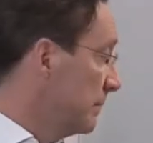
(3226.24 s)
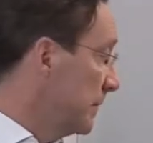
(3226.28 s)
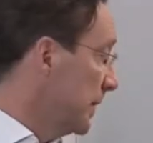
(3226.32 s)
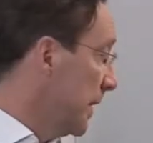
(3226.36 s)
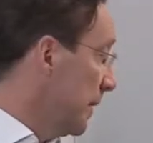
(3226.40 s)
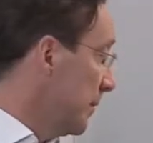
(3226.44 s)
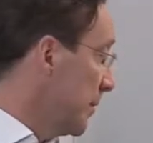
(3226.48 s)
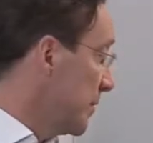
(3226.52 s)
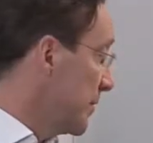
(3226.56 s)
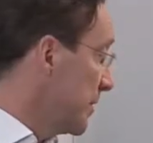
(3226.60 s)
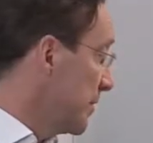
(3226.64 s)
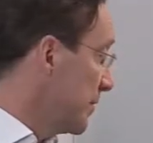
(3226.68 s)

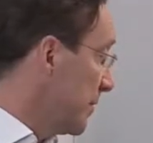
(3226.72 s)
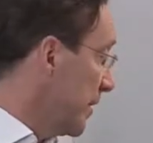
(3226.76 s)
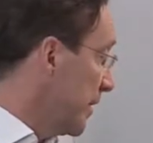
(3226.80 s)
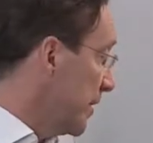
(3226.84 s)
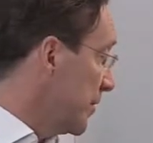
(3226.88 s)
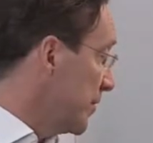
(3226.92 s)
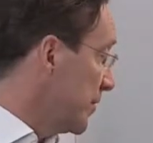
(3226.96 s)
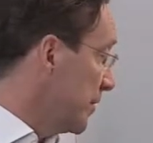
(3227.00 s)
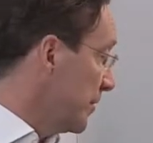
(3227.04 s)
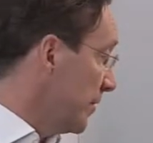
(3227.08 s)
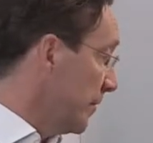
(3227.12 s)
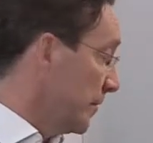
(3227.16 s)

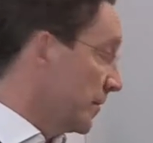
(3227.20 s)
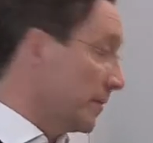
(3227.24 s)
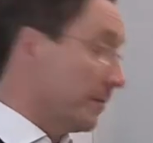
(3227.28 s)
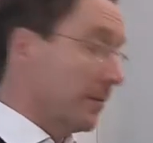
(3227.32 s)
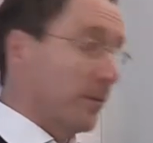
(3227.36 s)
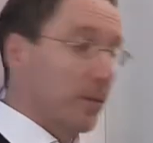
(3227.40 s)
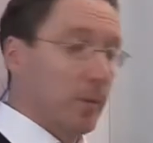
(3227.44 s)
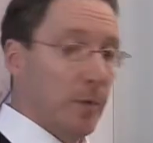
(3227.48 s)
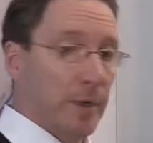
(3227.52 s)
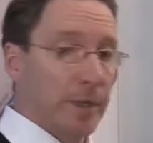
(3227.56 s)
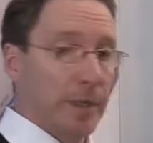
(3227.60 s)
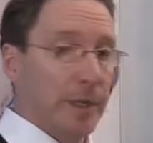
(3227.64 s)
demonstration or
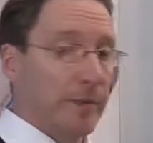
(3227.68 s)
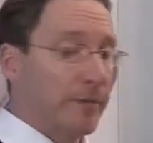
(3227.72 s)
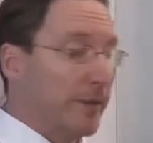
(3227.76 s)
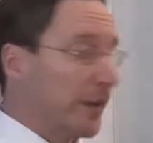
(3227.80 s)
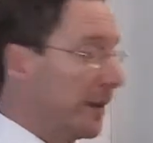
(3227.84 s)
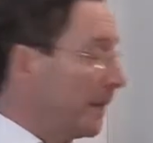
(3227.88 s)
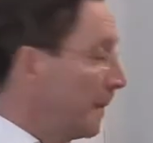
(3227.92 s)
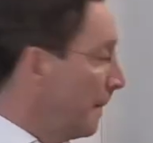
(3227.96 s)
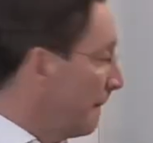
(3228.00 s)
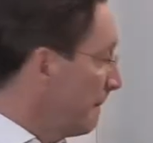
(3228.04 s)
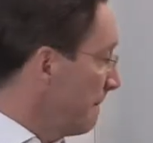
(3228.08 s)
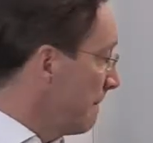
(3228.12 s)

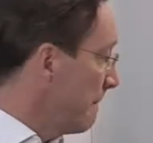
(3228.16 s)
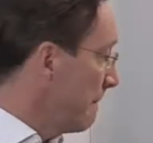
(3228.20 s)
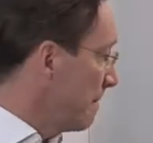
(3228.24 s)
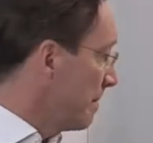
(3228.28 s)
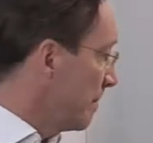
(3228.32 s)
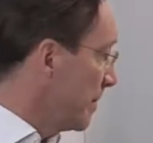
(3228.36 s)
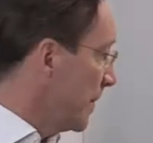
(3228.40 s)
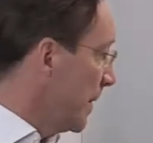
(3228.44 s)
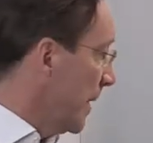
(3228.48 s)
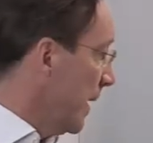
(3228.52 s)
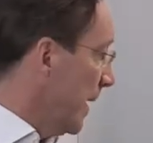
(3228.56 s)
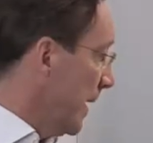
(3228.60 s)
whatever.
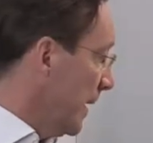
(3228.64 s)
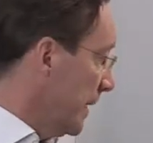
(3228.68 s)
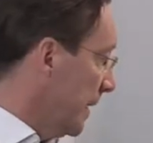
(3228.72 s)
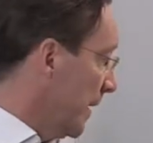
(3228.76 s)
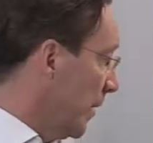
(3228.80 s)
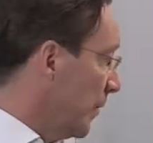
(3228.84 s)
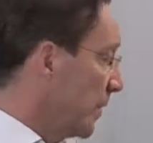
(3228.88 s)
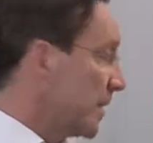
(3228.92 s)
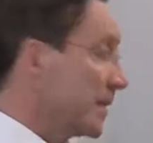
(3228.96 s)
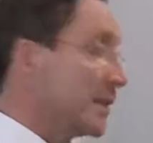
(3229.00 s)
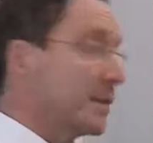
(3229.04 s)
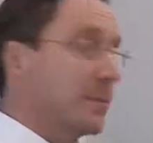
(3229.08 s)
And
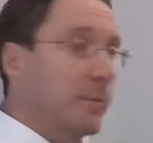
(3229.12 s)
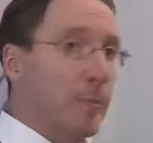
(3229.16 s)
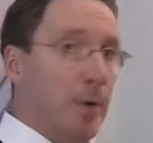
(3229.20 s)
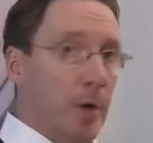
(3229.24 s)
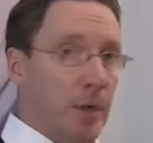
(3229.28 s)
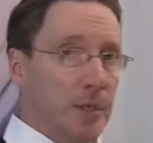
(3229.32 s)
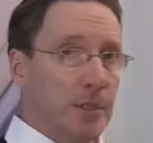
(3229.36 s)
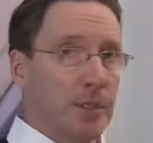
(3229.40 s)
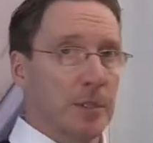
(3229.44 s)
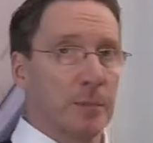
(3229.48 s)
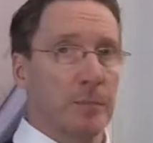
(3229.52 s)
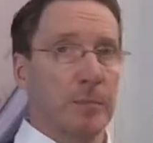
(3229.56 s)
now it's
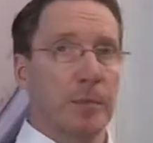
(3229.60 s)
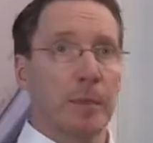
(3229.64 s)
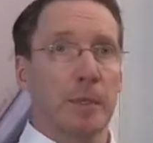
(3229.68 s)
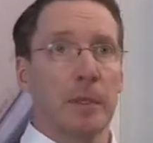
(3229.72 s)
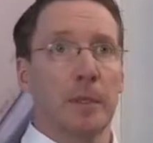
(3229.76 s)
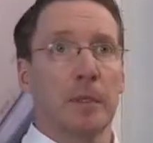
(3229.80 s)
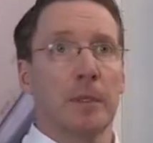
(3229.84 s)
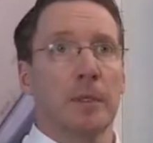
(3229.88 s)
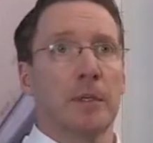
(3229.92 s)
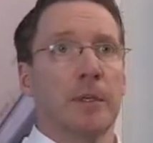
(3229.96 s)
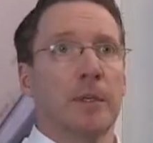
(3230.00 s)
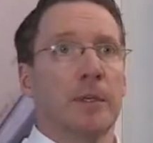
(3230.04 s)

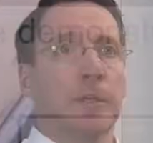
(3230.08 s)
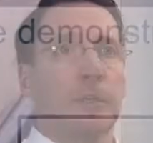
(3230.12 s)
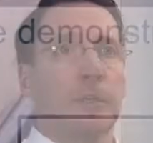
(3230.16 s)
possible